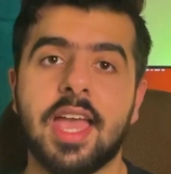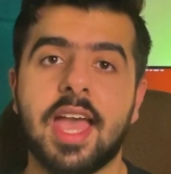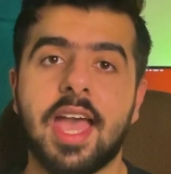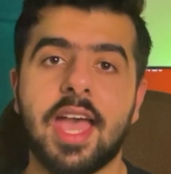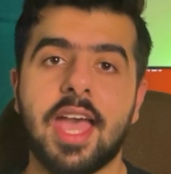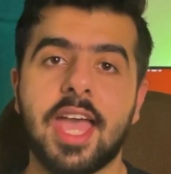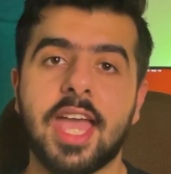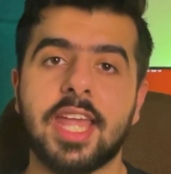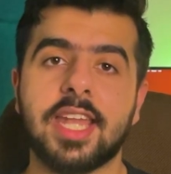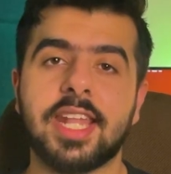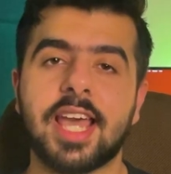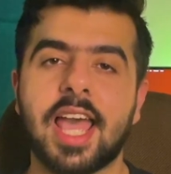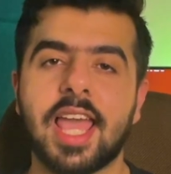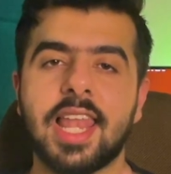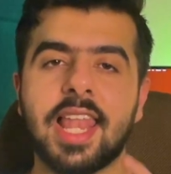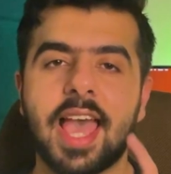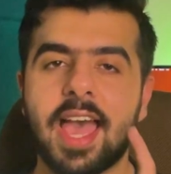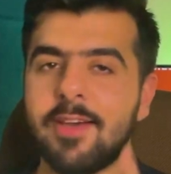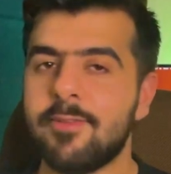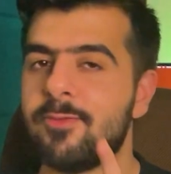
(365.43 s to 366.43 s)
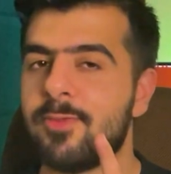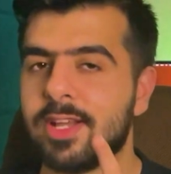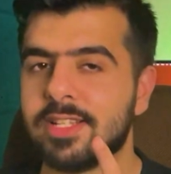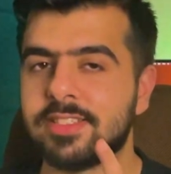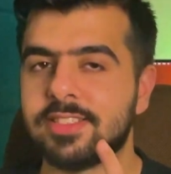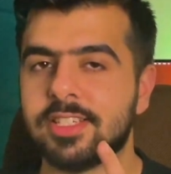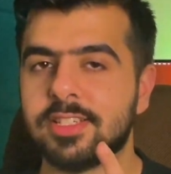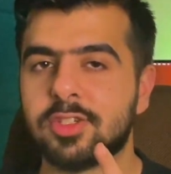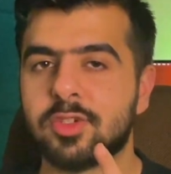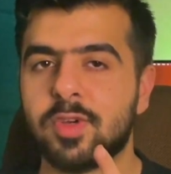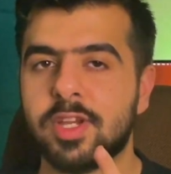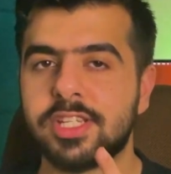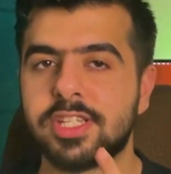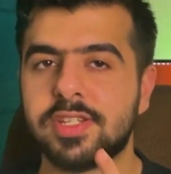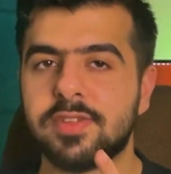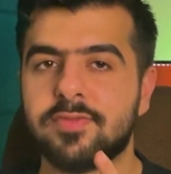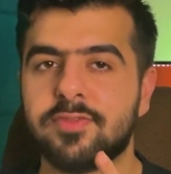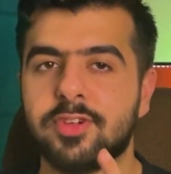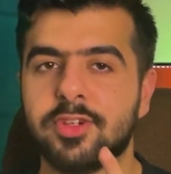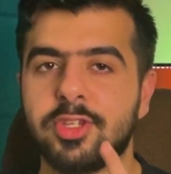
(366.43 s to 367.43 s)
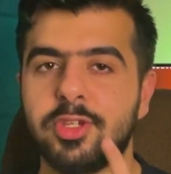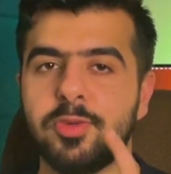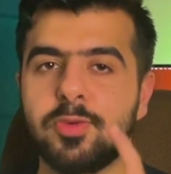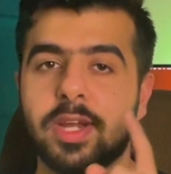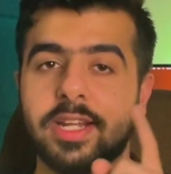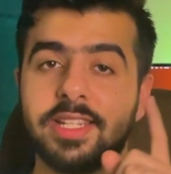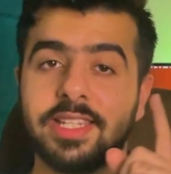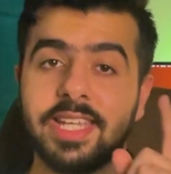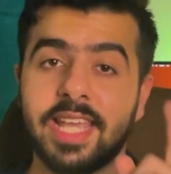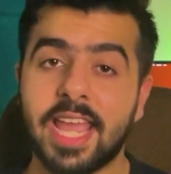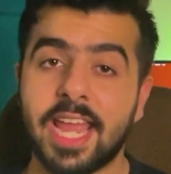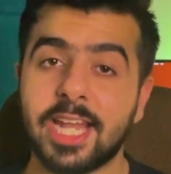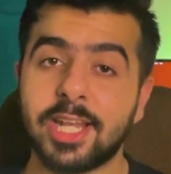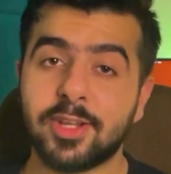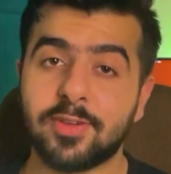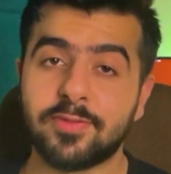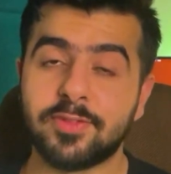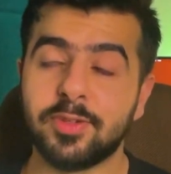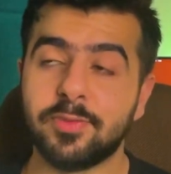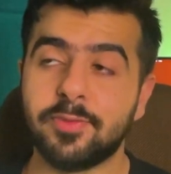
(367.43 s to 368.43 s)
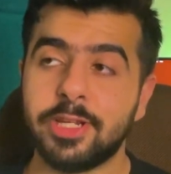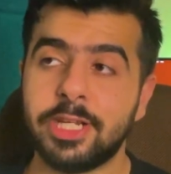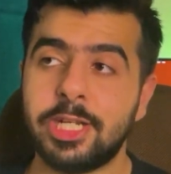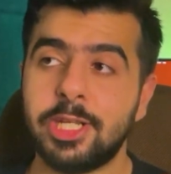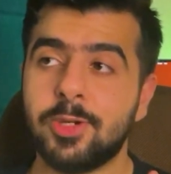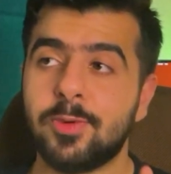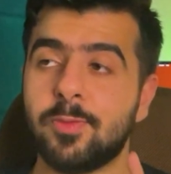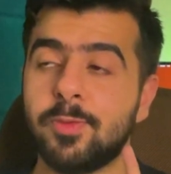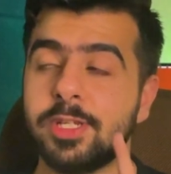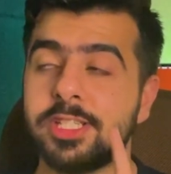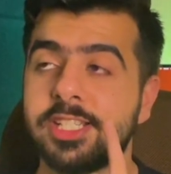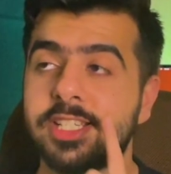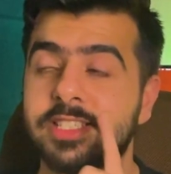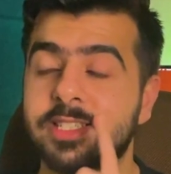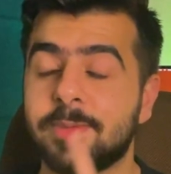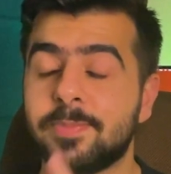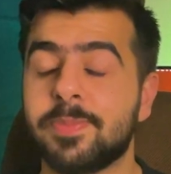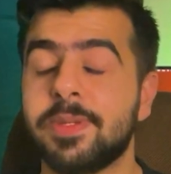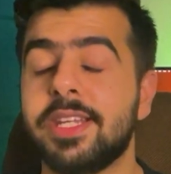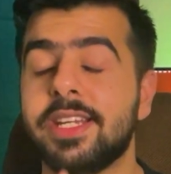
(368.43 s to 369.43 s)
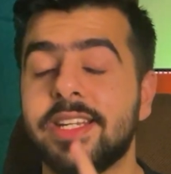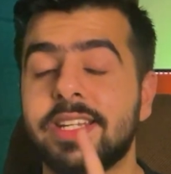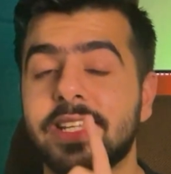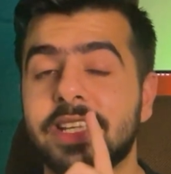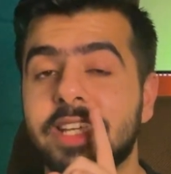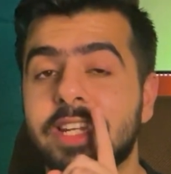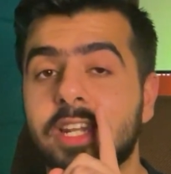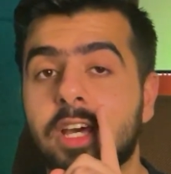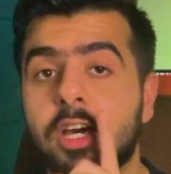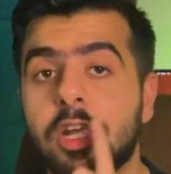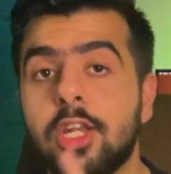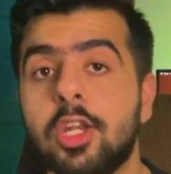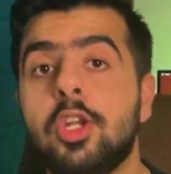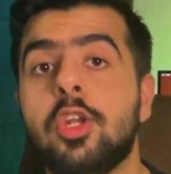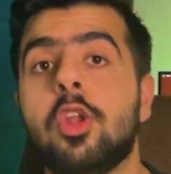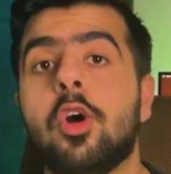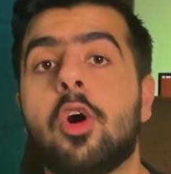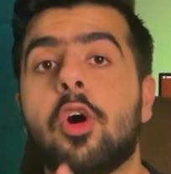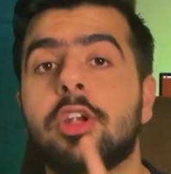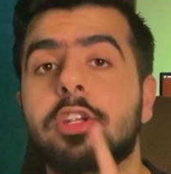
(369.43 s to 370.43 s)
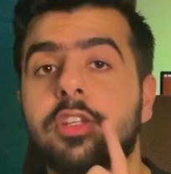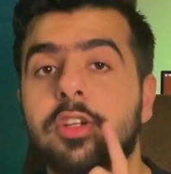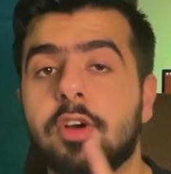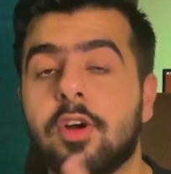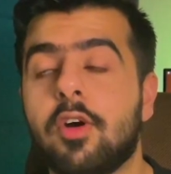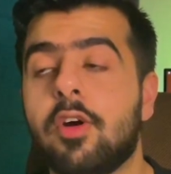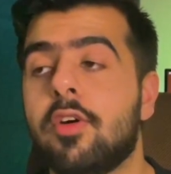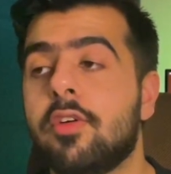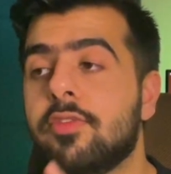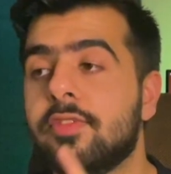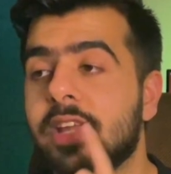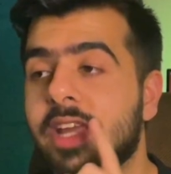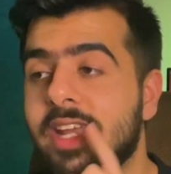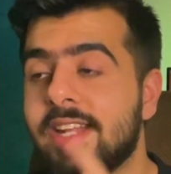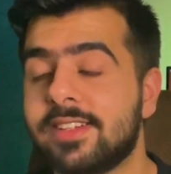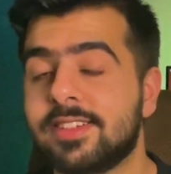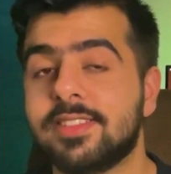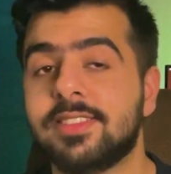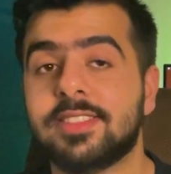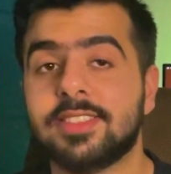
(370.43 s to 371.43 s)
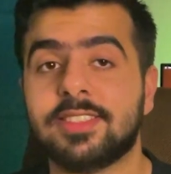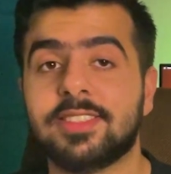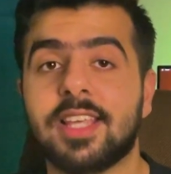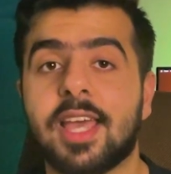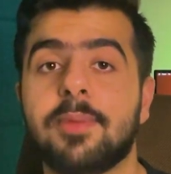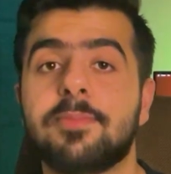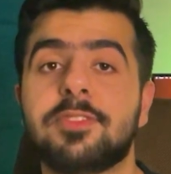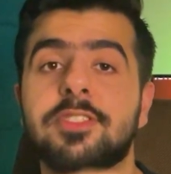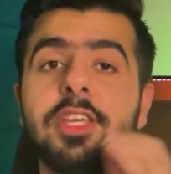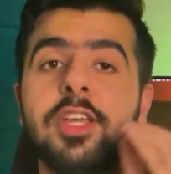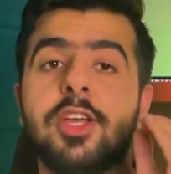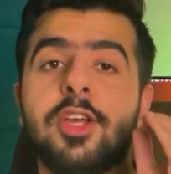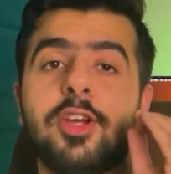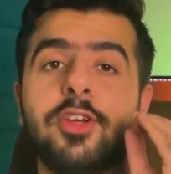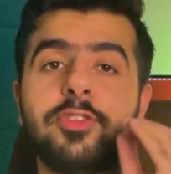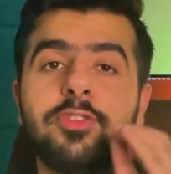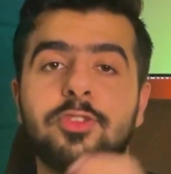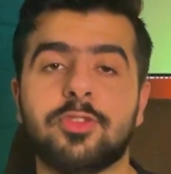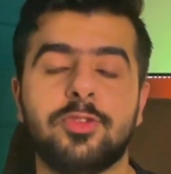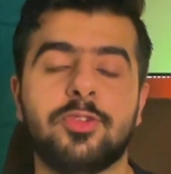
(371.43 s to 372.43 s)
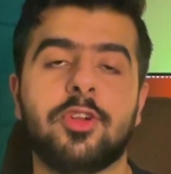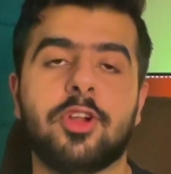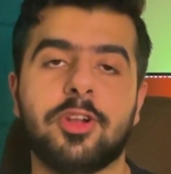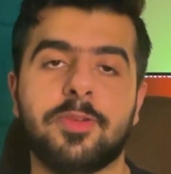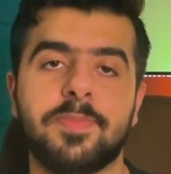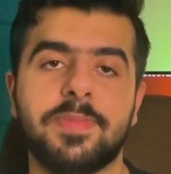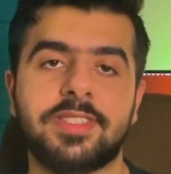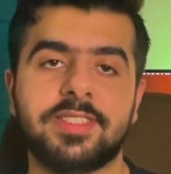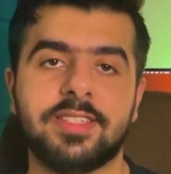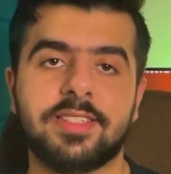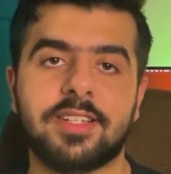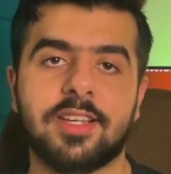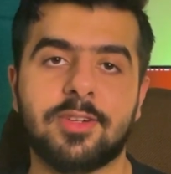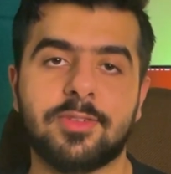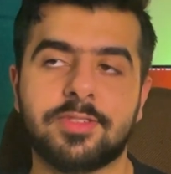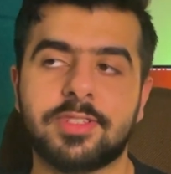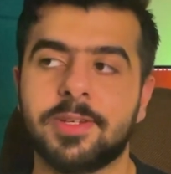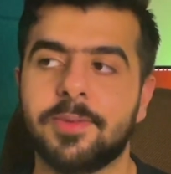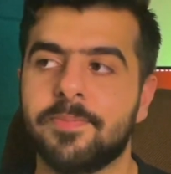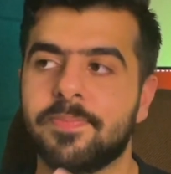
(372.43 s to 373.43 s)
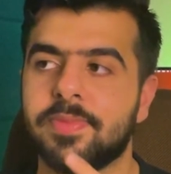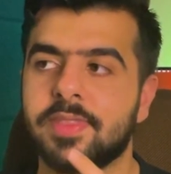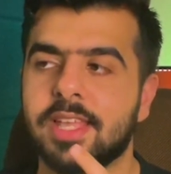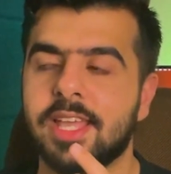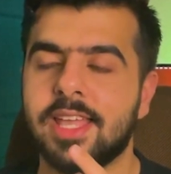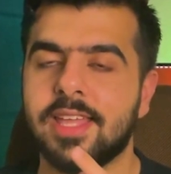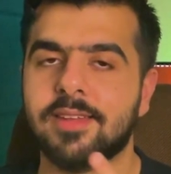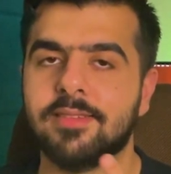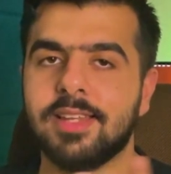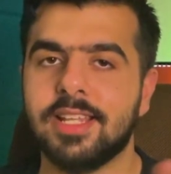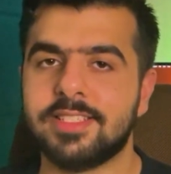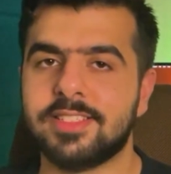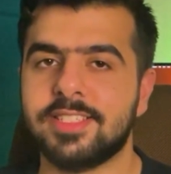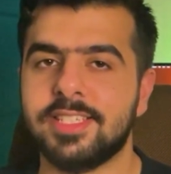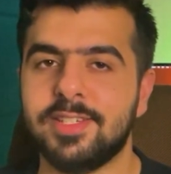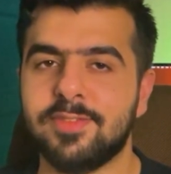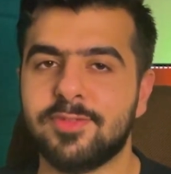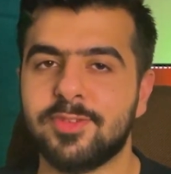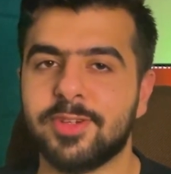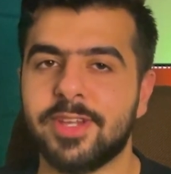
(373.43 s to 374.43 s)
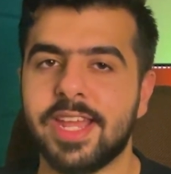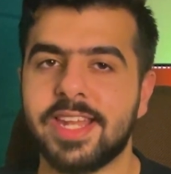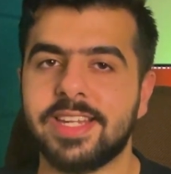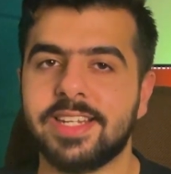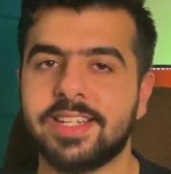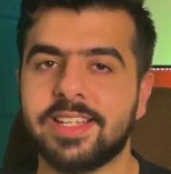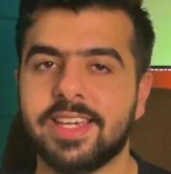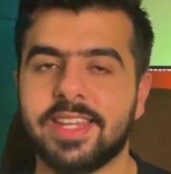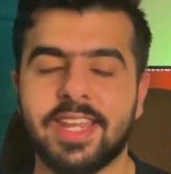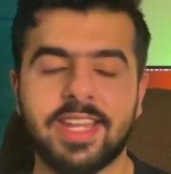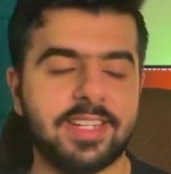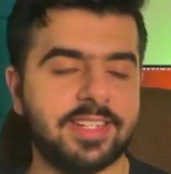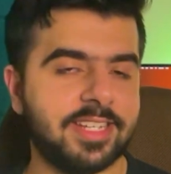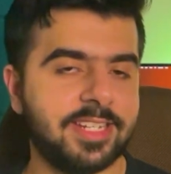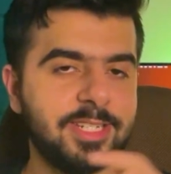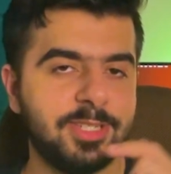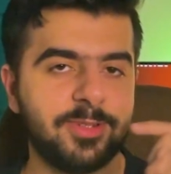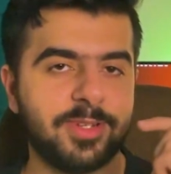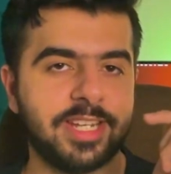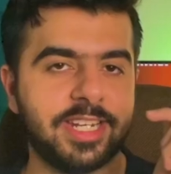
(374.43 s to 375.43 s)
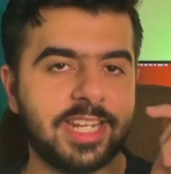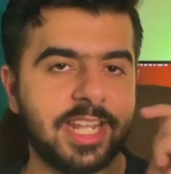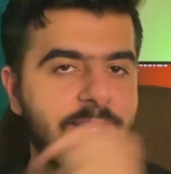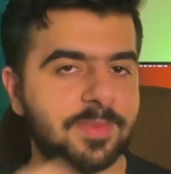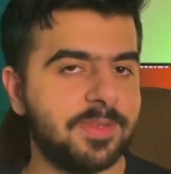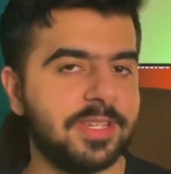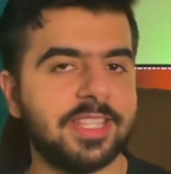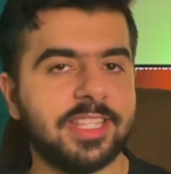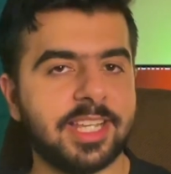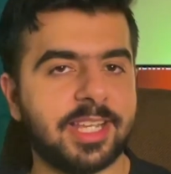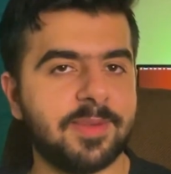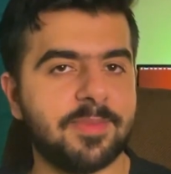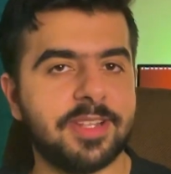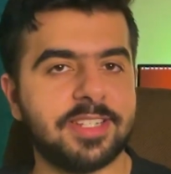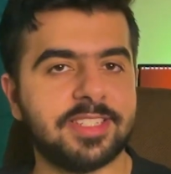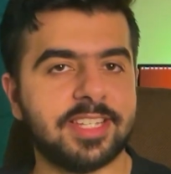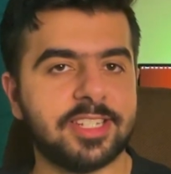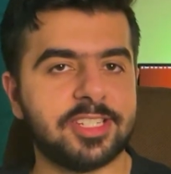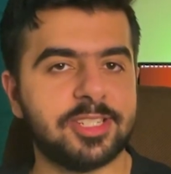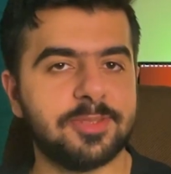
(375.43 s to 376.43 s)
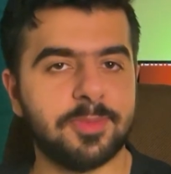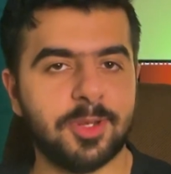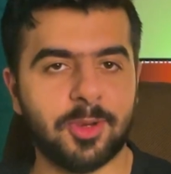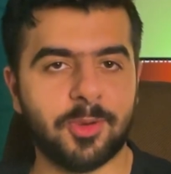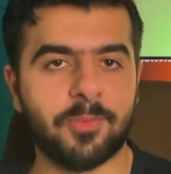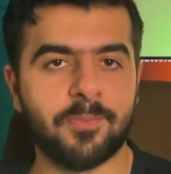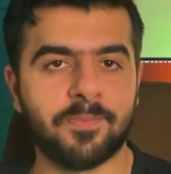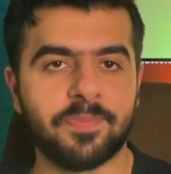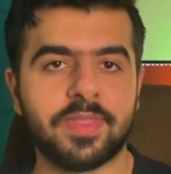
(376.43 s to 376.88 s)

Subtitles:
And I'll have one such question for you at the end of the video, which has appeared in a lot of entrance exams, so do not miss it out. And let's see if you get it correct, and you can tell me in the comment section below.